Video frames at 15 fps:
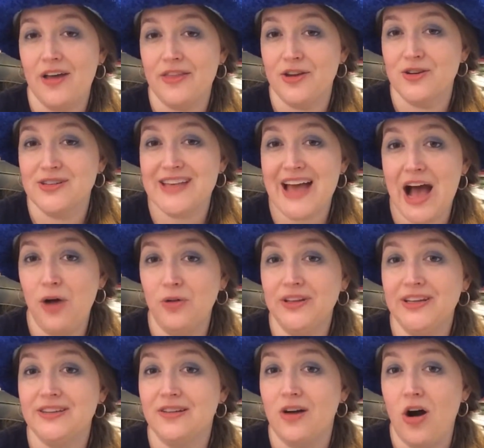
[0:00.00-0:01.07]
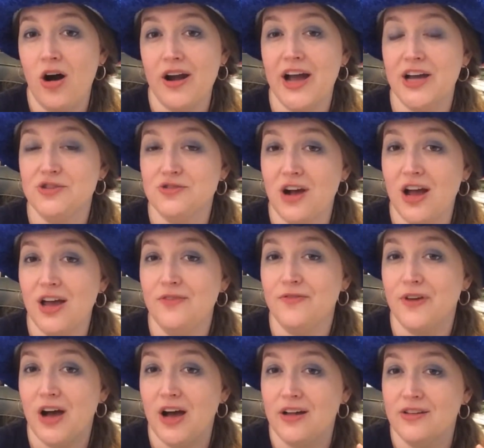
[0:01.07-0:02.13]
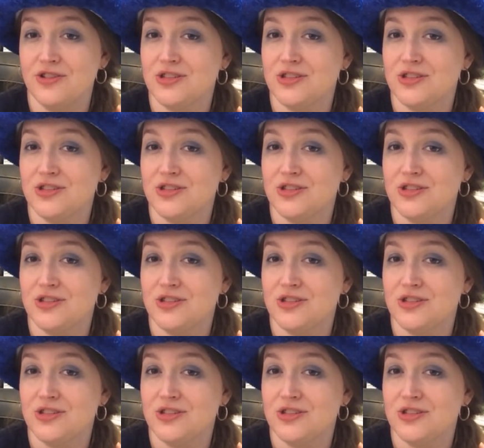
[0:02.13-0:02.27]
There's outlet on iDrive,